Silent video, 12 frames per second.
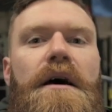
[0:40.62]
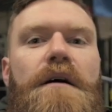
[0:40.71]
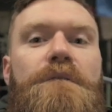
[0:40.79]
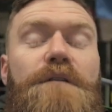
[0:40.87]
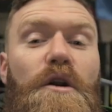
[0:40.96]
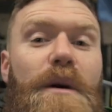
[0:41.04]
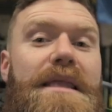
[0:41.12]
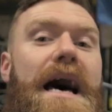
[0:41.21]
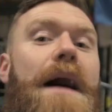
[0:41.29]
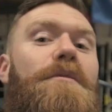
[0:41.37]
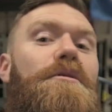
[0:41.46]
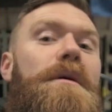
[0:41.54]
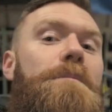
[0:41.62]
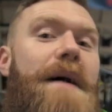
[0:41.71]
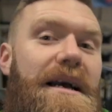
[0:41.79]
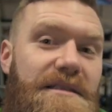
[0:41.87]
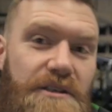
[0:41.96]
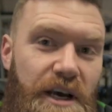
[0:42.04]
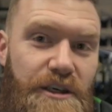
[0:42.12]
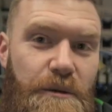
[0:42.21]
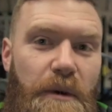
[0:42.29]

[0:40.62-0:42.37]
Following that, I'm coming back to Cheshire